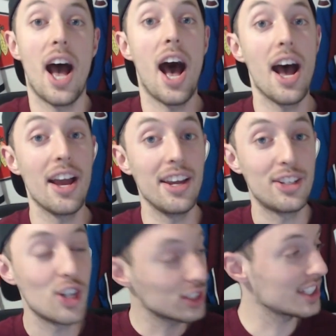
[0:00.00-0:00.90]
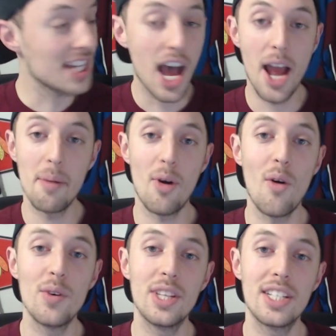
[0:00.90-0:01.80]
I took the time
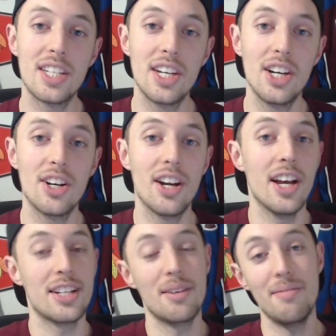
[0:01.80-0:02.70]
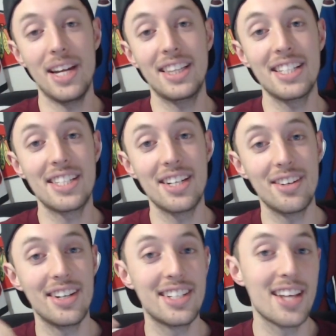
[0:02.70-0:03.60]
over this year to make this
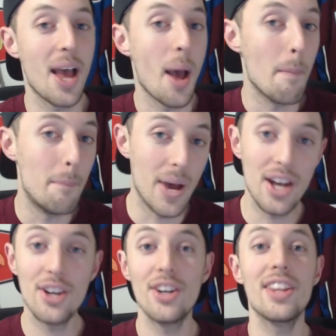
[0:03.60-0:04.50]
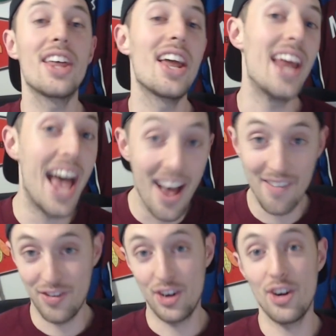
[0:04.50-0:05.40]
series better than
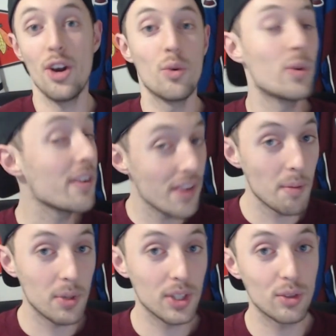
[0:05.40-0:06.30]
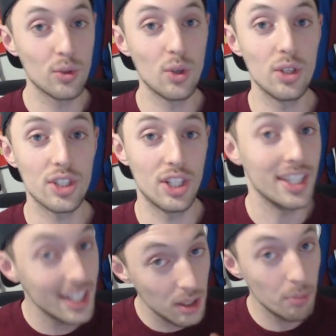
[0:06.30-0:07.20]
ever, revamping the rules a
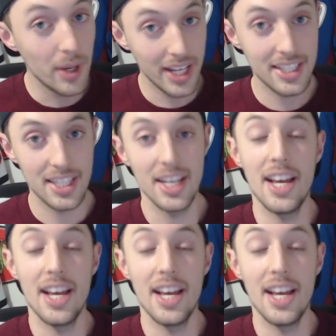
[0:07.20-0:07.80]
little bit,